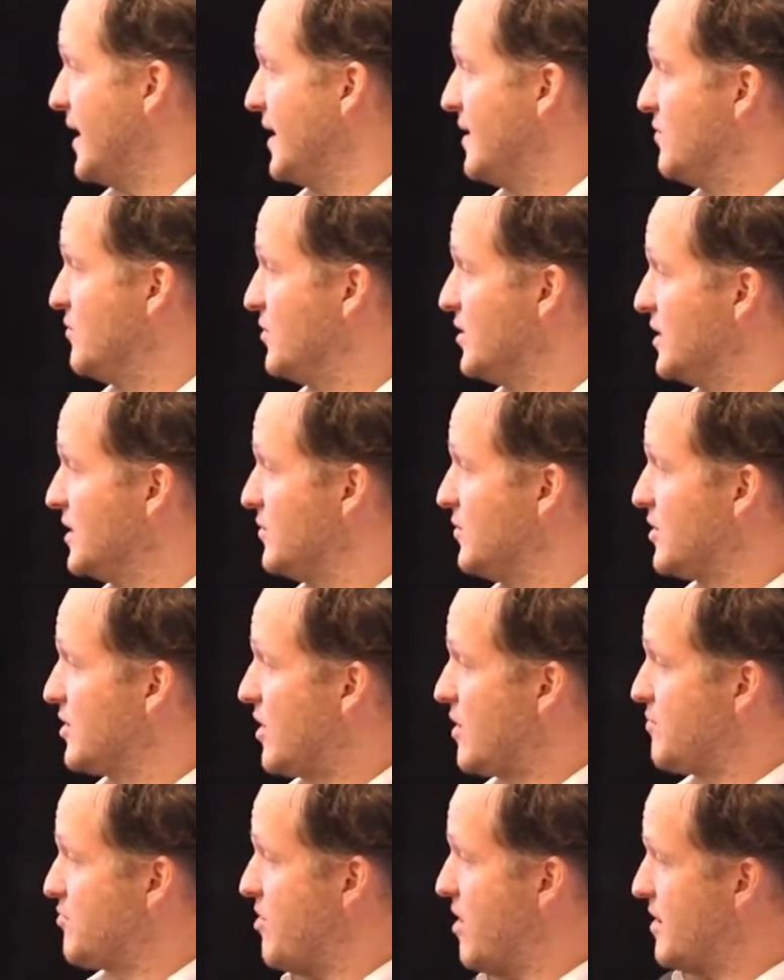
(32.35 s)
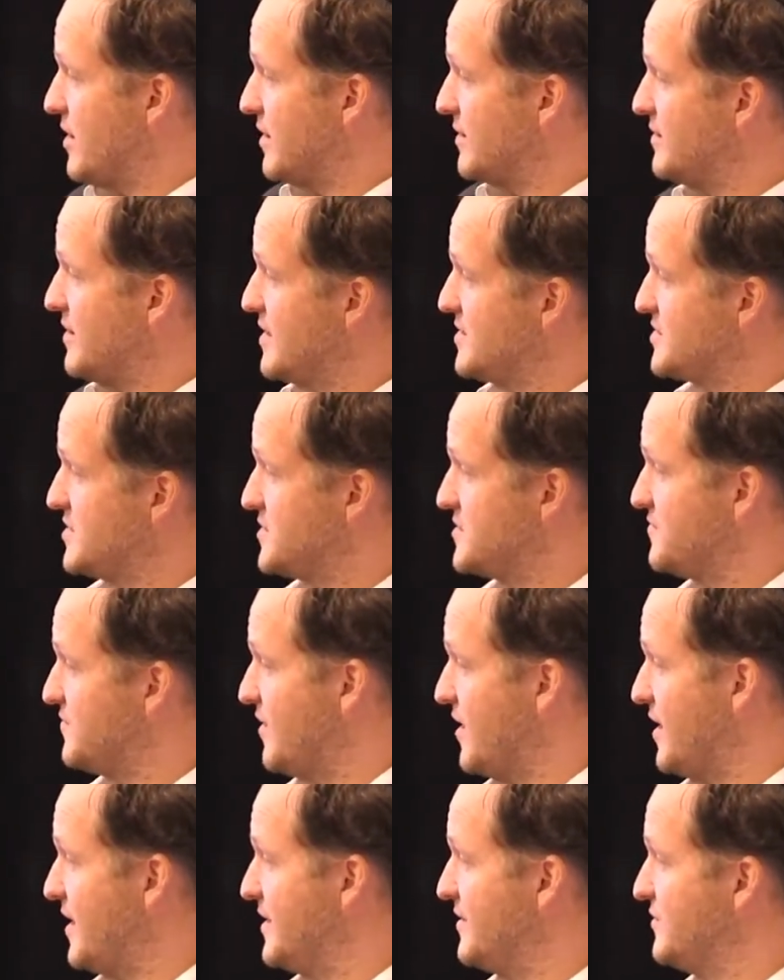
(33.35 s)
And really what our product does is
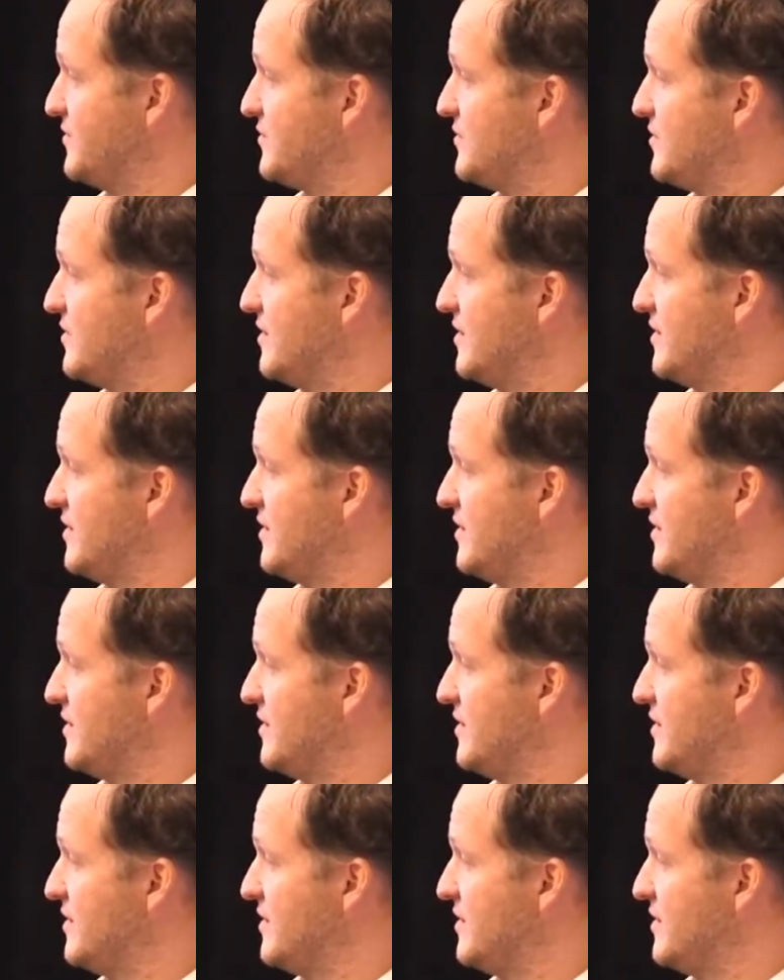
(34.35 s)
finds